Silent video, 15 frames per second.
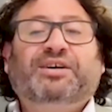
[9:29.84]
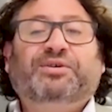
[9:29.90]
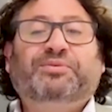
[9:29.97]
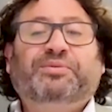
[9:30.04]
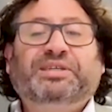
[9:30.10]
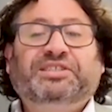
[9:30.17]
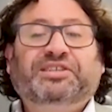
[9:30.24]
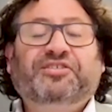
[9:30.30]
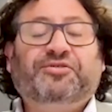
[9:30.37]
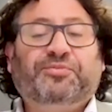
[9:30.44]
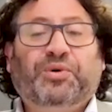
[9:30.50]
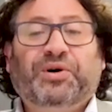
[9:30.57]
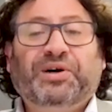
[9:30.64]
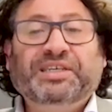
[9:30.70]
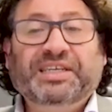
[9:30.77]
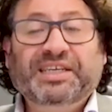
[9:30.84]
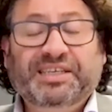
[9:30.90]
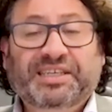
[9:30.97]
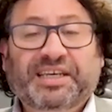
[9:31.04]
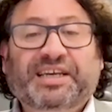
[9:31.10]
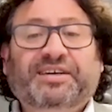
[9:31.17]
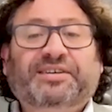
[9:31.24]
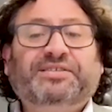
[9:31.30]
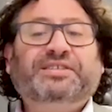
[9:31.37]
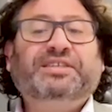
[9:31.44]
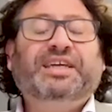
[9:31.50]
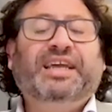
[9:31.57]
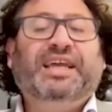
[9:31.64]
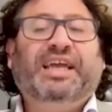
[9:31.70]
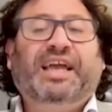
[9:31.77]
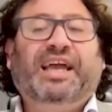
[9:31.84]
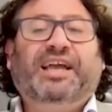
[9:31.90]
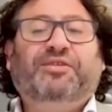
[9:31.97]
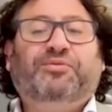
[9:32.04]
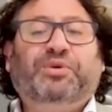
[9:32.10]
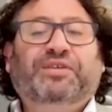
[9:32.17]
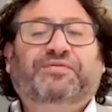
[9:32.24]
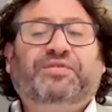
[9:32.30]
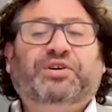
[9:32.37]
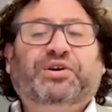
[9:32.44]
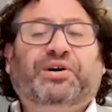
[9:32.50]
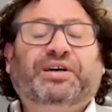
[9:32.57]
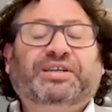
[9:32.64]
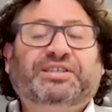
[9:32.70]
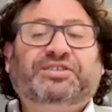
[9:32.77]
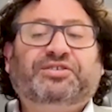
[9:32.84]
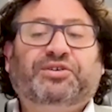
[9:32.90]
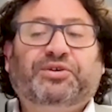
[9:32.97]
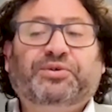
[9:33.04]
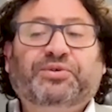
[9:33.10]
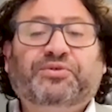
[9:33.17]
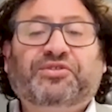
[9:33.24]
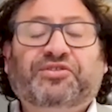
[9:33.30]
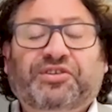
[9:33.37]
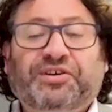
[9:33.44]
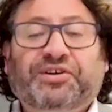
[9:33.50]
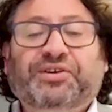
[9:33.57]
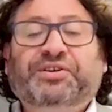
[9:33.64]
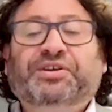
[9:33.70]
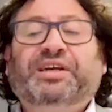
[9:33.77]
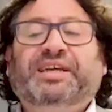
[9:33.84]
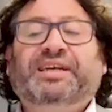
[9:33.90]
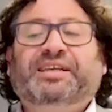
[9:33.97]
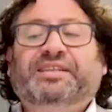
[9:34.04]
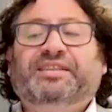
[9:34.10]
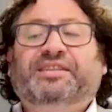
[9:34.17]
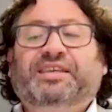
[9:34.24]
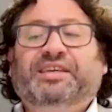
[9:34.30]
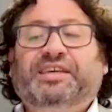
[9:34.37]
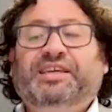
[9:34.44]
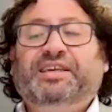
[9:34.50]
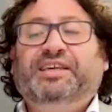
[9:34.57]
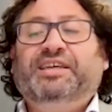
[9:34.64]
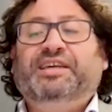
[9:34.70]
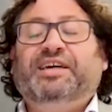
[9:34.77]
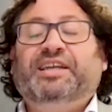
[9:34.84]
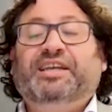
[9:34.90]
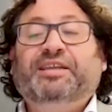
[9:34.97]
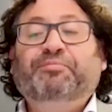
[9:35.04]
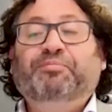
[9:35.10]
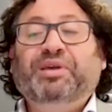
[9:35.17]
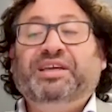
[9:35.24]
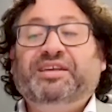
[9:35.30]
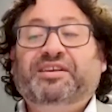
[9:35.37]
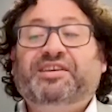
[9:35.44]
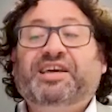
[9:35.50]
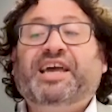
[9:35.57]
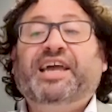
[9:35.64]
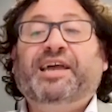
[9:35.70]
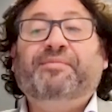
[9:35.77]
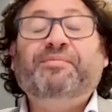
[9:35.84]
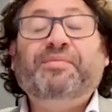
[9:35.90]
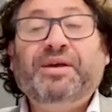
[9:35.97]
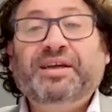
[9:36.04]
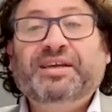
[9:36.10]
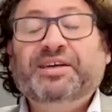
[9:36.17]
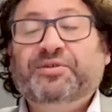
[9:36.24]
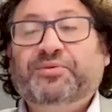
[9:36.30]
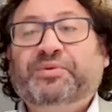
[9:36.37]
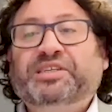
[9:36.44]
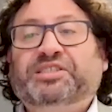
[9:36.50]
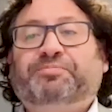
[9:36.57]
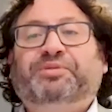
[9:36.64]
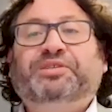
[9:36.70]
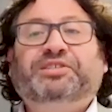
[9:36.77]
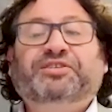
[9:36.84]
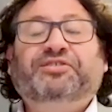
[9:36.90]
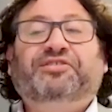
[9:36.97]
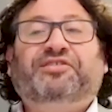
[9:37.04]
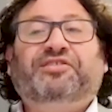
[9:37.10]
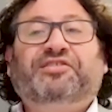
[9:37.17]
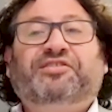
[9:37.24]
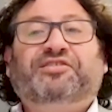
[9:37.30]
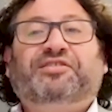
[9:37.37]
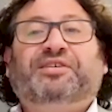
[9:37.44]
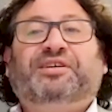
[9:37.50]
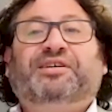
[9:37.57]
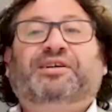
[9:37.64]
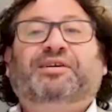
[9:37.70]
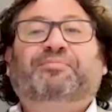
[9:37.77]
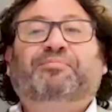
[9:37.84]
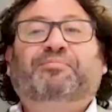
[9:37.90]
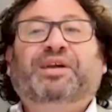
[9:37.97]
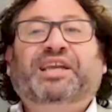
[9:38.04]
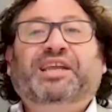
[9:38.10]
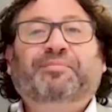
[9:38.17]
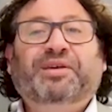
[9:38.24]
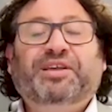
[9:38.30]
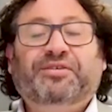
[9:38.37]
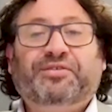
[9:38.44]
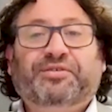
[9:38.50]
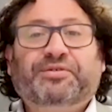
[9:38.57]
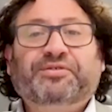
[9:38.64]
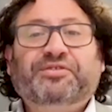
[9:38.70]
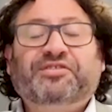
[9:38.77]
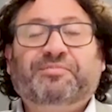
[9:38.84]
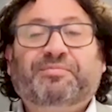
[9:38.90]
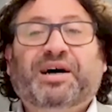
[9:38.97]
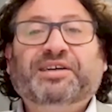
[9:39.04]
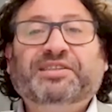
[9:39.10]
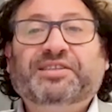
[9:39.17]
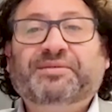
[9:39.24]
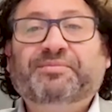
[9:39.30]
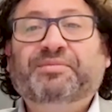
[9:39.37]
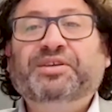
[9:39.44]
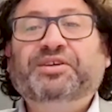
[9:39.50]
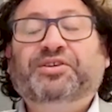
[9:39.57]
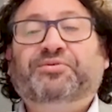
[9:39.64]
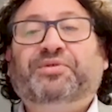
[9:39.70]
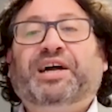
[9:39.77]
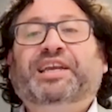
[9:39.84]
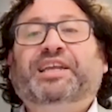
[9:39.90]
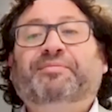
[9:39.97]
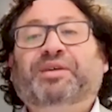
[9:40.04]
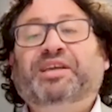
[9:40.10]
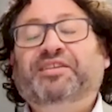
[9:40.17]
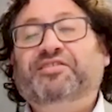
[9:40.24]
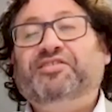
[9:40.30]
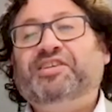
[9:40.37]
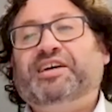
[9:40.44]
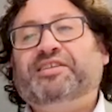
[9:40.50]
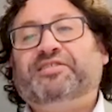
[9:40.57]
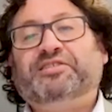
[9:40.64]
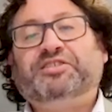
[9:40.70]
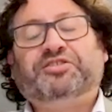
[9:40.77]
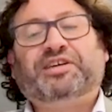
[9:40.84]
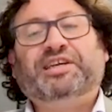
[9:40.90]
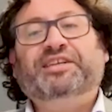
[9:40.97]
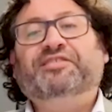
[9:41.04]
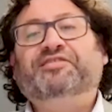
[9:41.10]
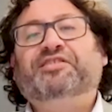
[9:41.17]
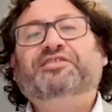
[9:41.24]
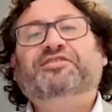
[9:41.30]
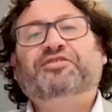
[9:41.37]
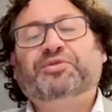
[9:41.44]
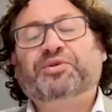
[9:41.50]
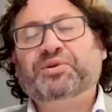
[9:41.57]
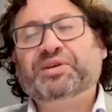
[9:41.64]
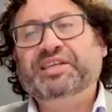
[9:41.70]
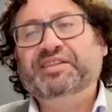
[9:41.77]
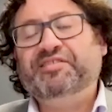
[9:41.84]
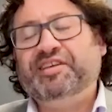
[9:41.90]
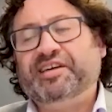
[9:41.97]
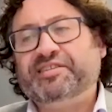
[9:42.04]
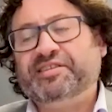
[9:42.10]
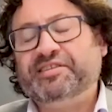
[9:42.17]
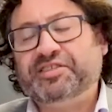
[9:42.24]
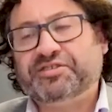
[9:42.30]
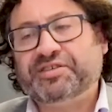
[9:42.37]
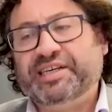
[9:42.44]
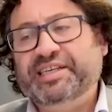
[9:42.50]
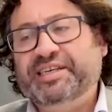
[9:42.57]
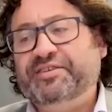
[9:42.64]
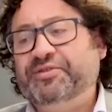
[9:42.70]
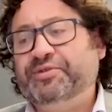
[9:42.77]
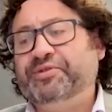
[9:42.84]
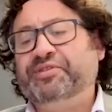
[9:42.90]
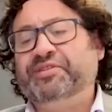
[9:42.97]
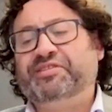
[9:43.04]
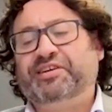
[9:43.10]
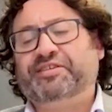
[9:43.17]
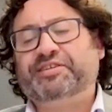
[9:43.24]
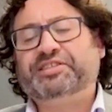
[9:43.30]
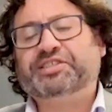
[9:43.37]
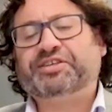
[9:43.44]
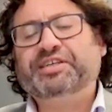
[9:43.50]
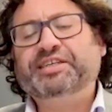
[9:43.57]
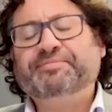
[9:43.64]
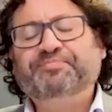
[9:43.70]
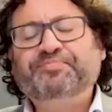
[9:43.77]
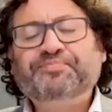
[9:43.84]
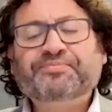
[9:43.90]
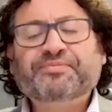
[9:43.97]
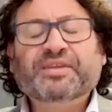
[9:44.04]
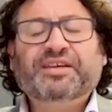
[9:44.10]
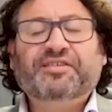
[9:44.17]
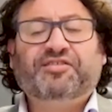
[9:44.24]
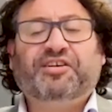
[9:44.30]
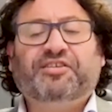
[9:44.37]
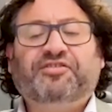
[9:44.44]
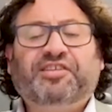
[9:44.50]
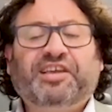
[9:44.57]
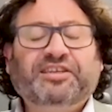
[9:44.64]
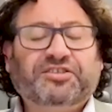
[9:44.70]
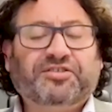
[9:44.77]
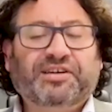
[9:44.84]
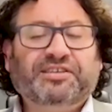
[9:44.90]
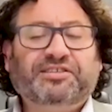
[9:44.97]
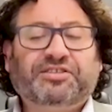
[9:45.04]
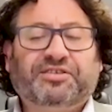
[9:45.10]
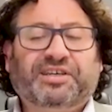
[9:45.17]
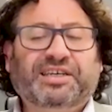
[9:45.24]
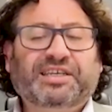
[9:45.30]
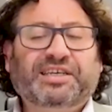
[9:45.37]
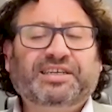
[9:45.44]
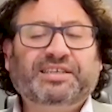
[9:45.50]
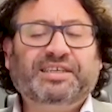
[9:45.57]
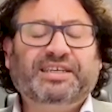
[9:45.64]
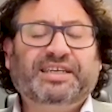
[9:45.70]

which is winding down. And we've got also the Olympic Dam, which produces many minerals, among them uranium, in South Australia. So it's all in South Australia and Northern Territory, so Central Australia.